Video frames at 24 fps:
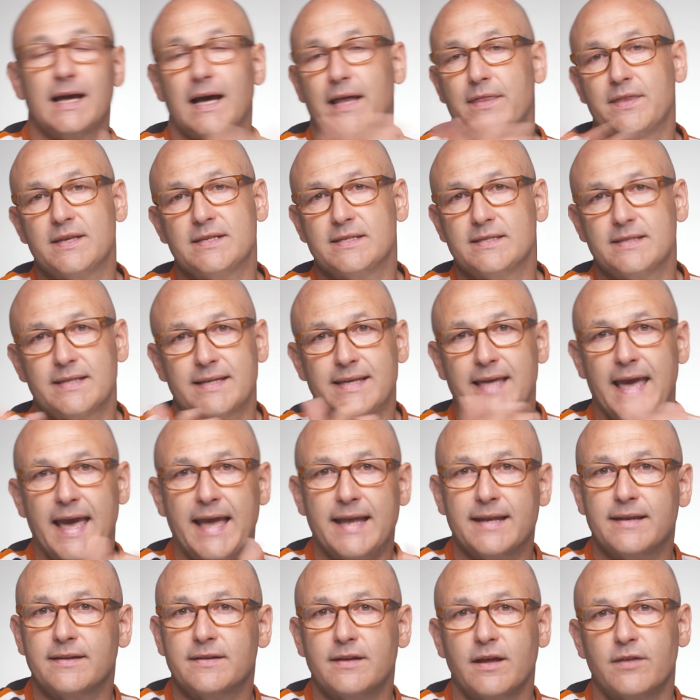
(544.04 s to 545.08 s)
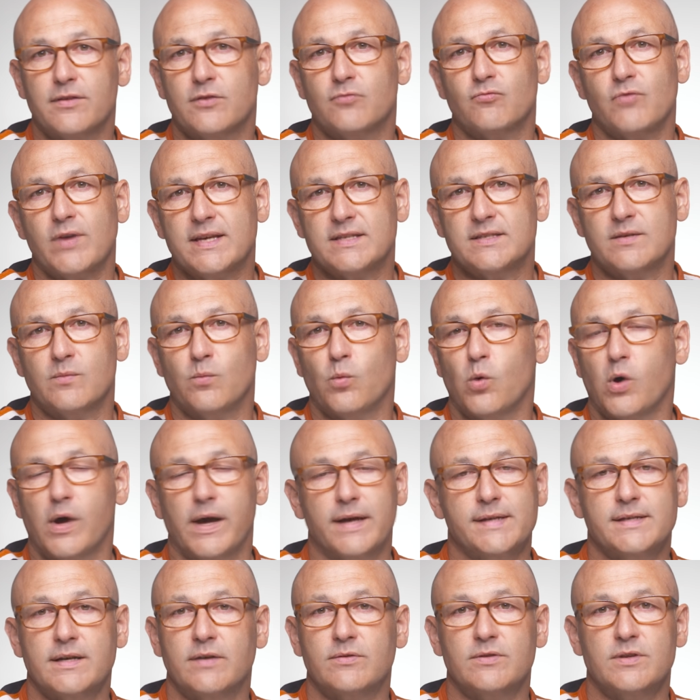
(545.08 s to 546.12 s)
And this is again another reason
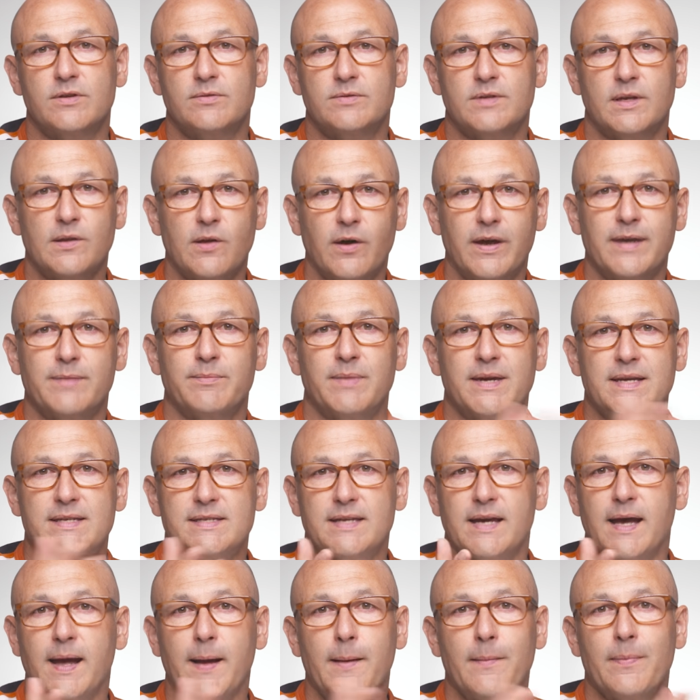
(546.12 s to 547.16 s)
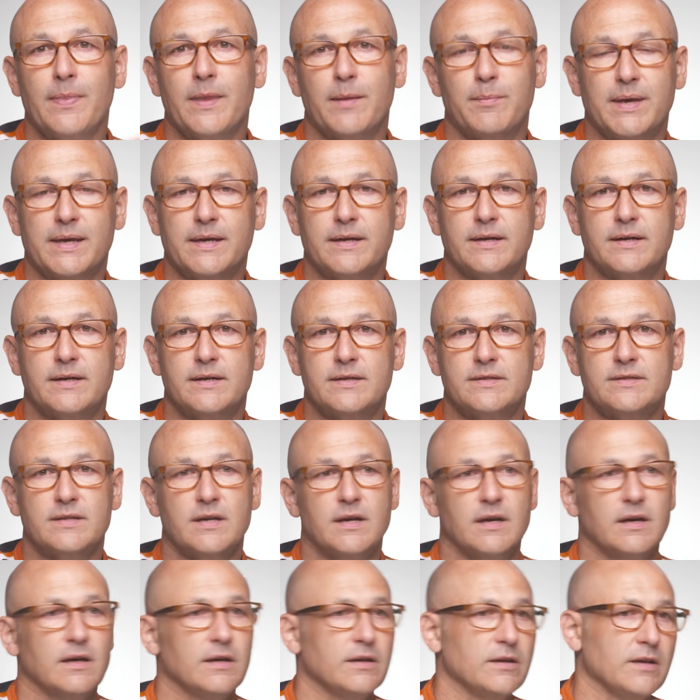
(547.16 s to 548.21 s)
why I don't use a light meter because,
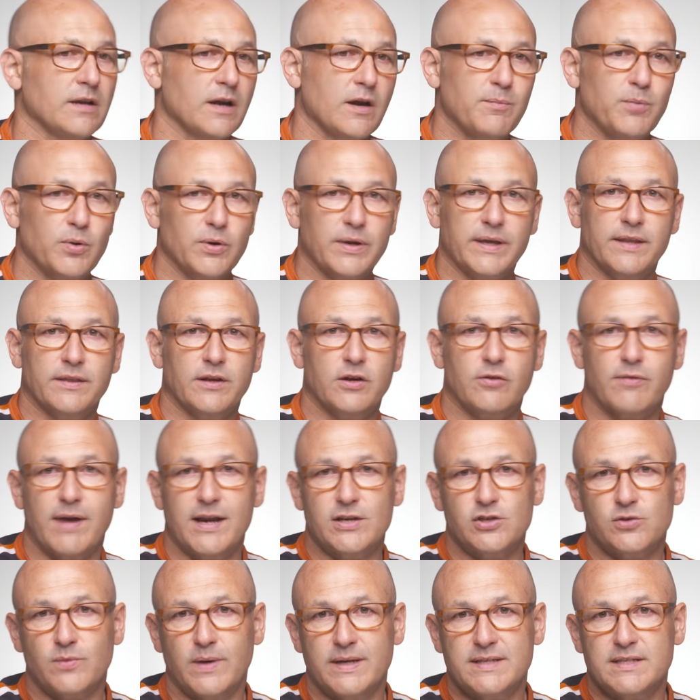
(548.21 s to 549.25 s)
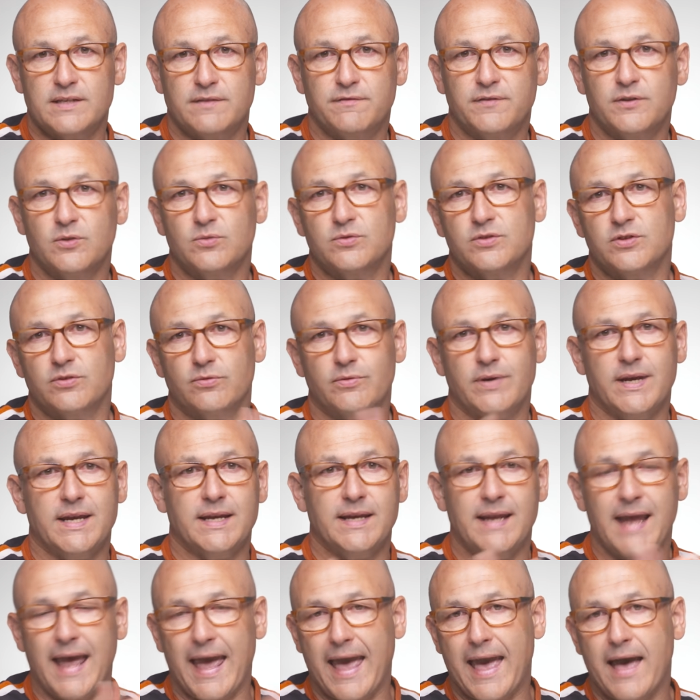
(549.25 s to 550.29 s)
you know, putting the graduated filter
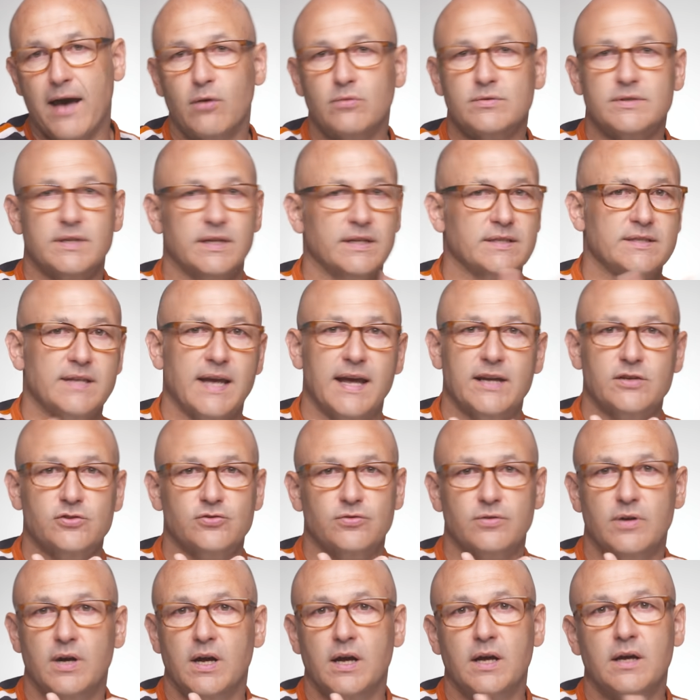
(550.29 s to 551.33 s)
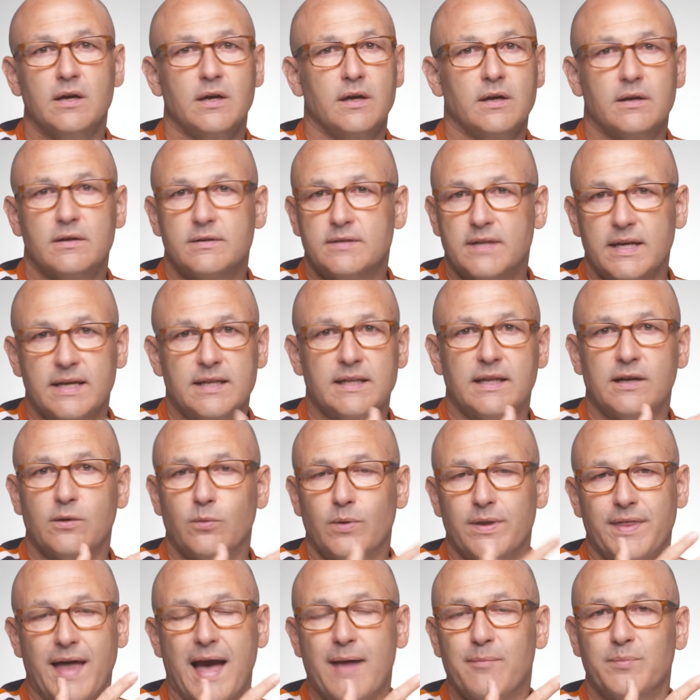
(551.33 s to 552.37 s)
in, out, etc., dealing
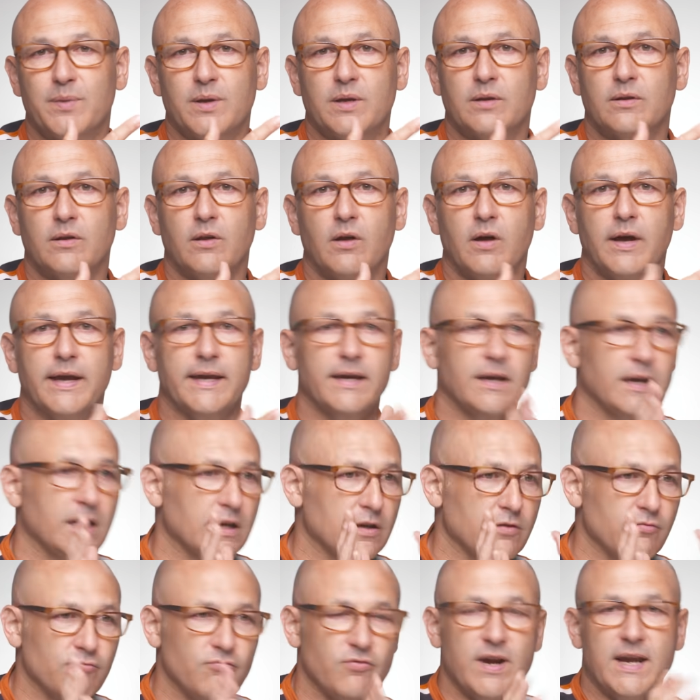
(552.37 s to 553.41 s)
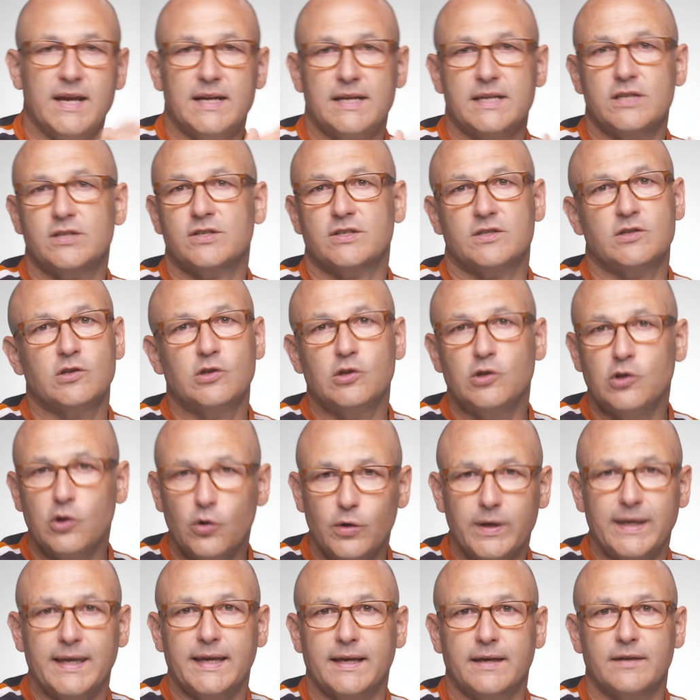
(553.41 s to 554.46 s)
with ambient light, really just
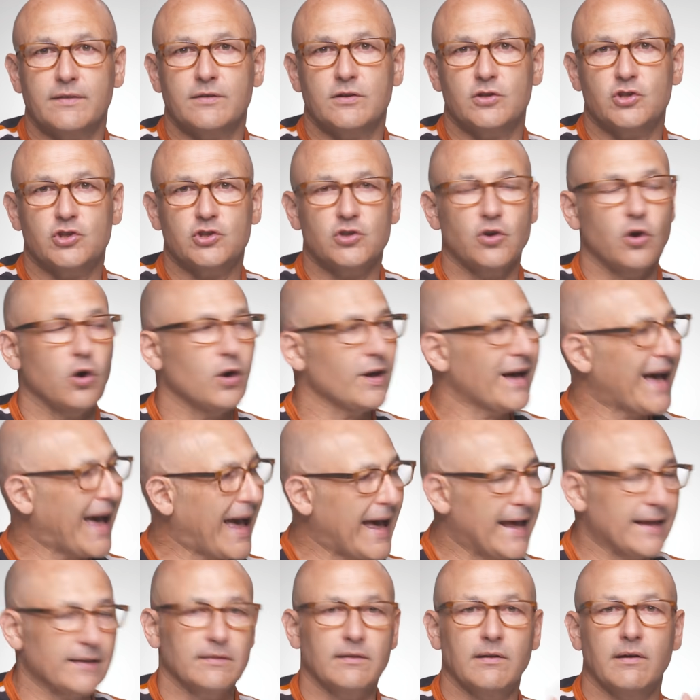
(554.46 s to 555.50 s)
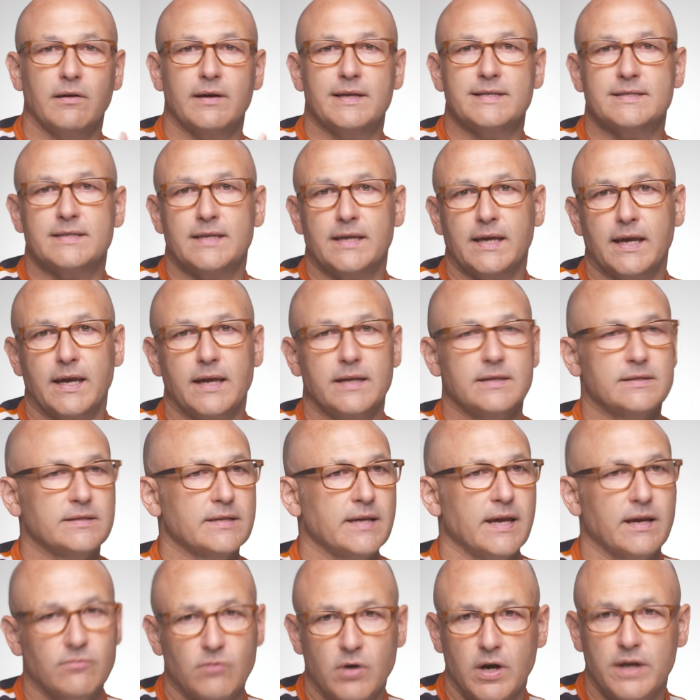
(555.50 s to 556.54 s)
looking at the shot, analyzing it and
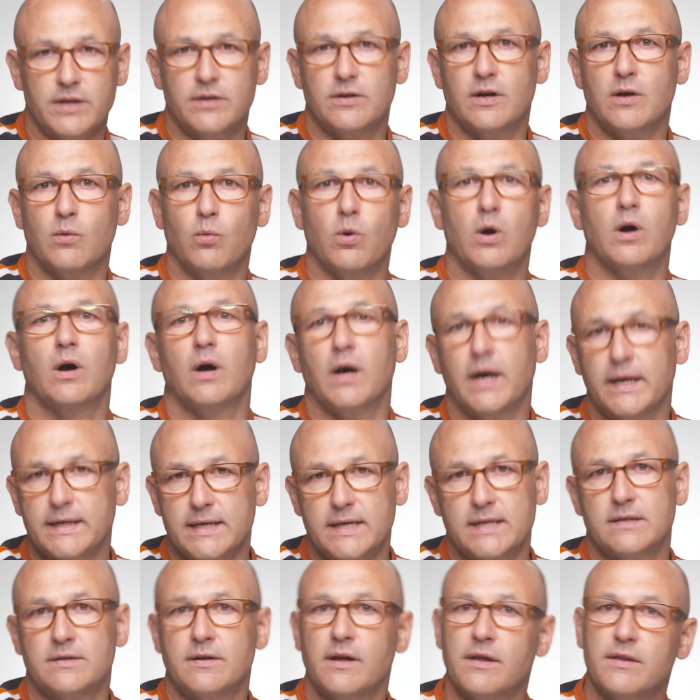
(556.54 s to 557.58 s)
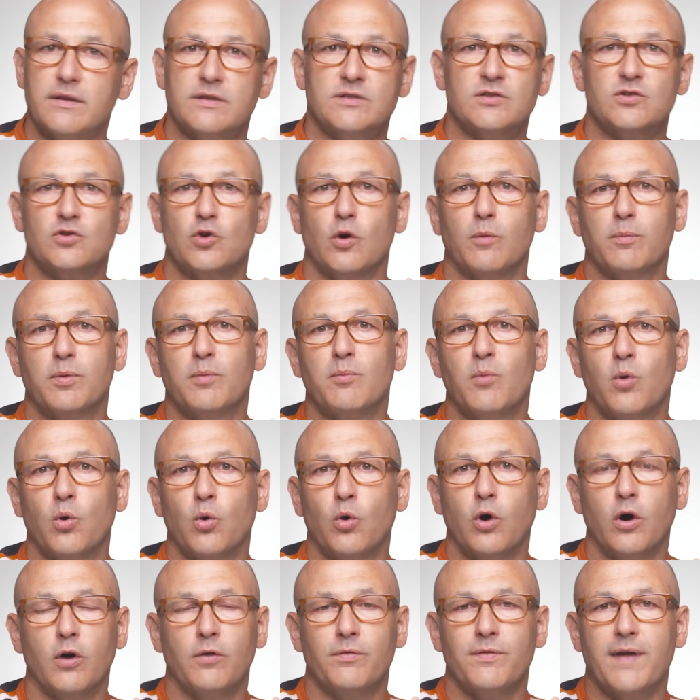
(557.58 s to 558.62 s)
saying, right, you know what, I need another stop
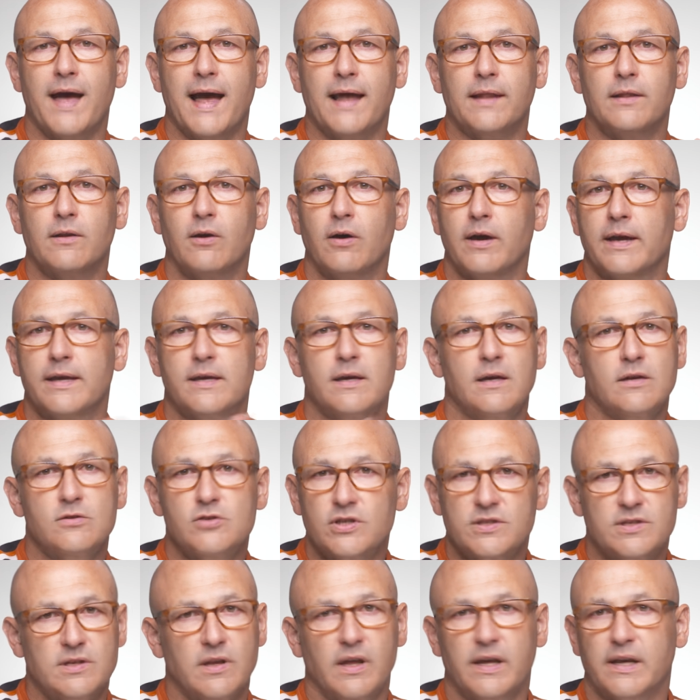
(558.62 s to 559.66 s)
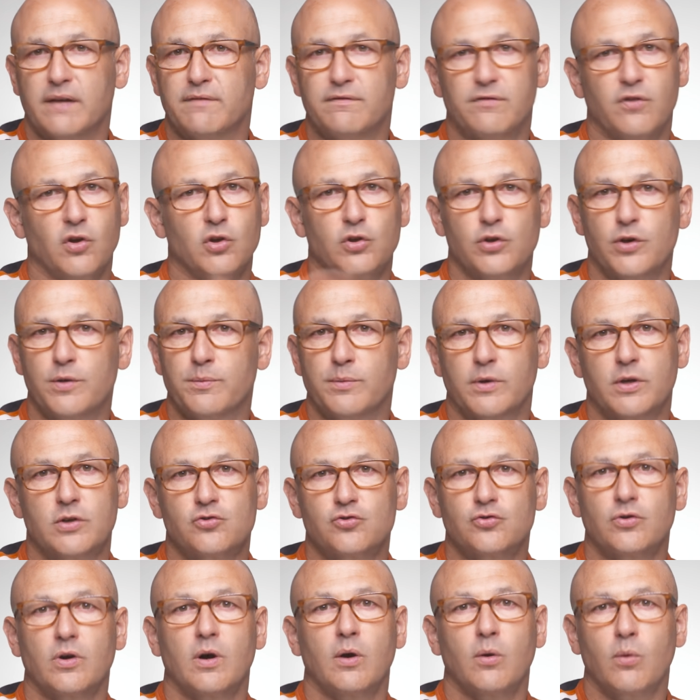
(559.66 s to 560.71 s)
more on that light, just like a volume
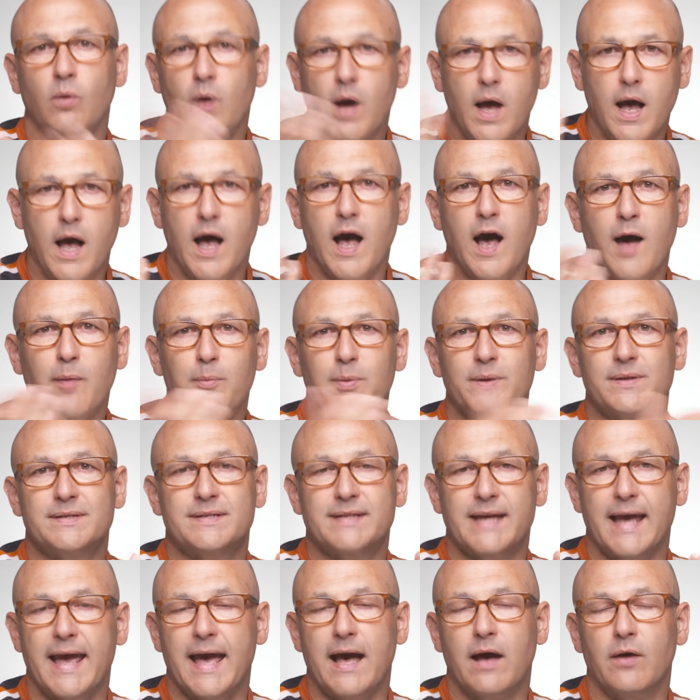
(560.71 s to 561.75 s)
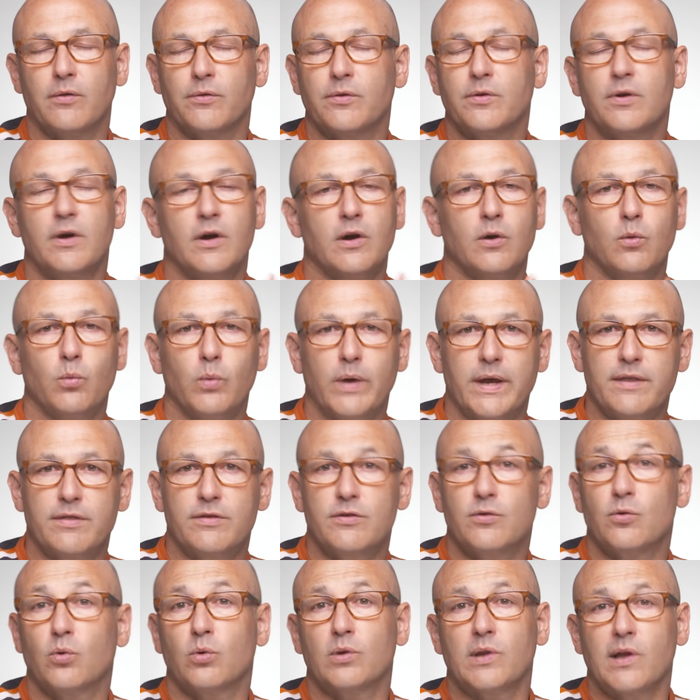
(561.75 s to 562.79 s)
control up and down
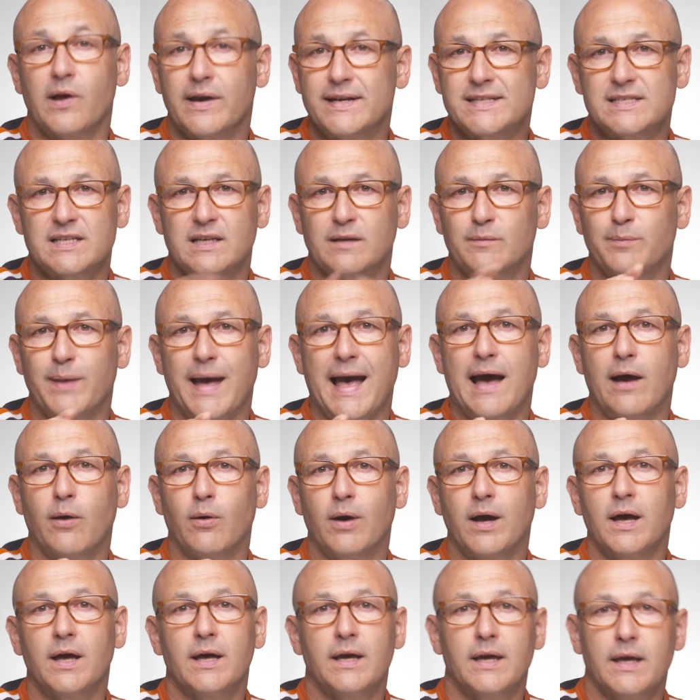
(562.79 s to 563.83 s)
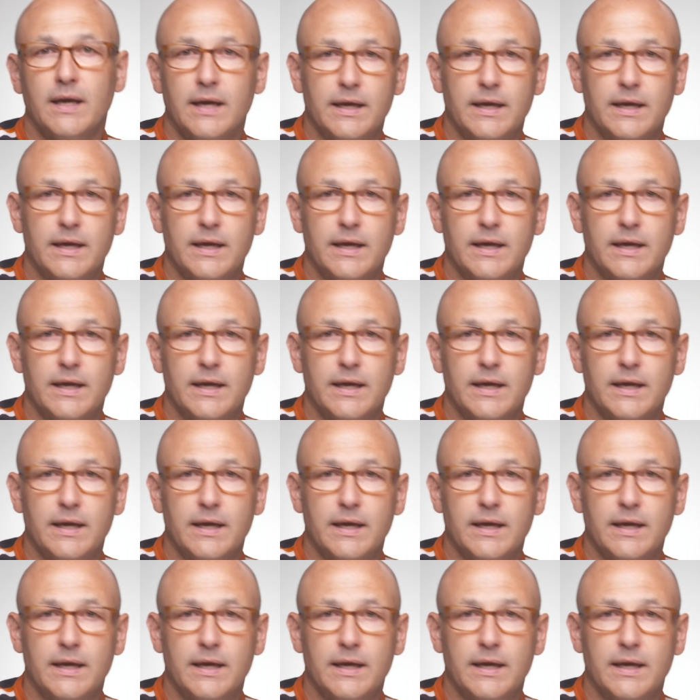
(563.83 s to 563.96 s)
with your lighting power.